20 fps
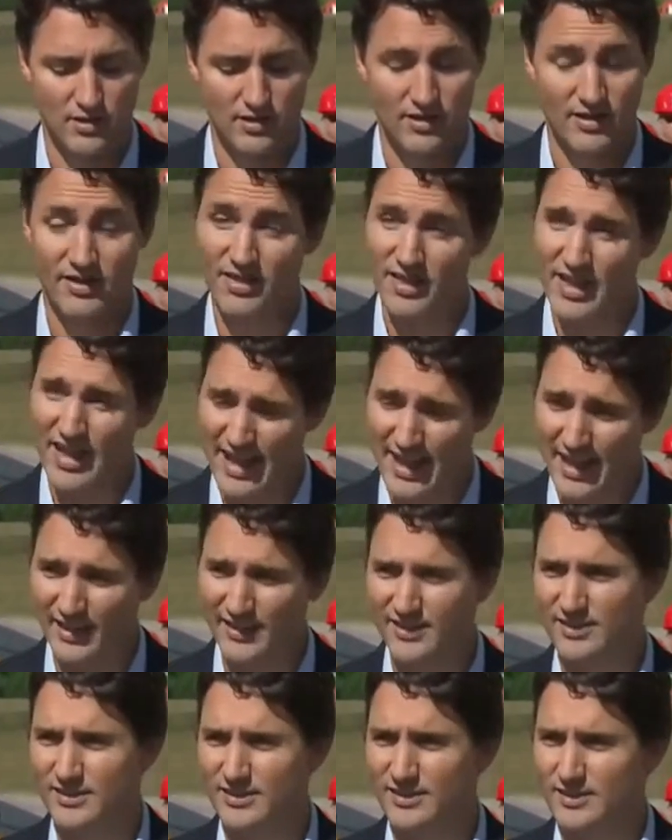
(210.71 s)
And that
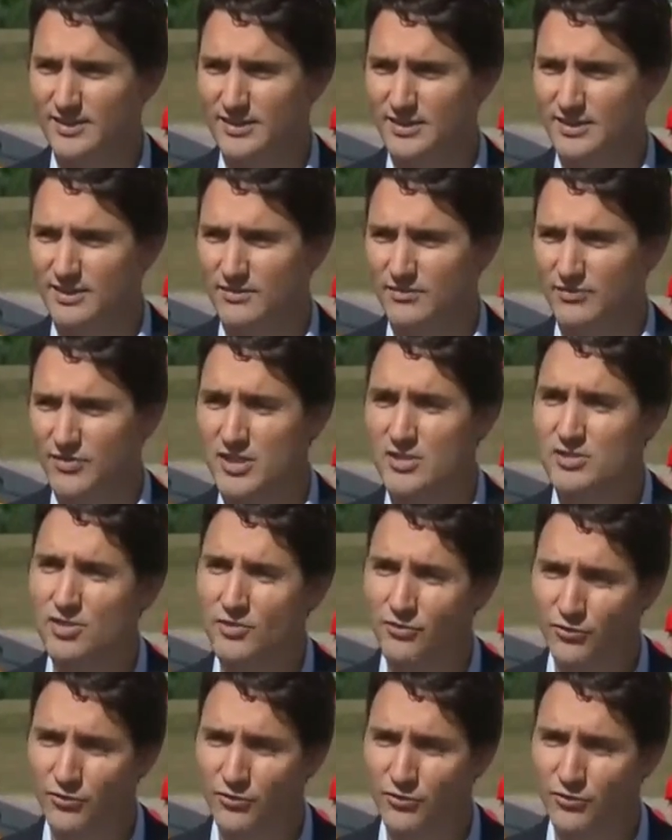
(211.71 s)
is the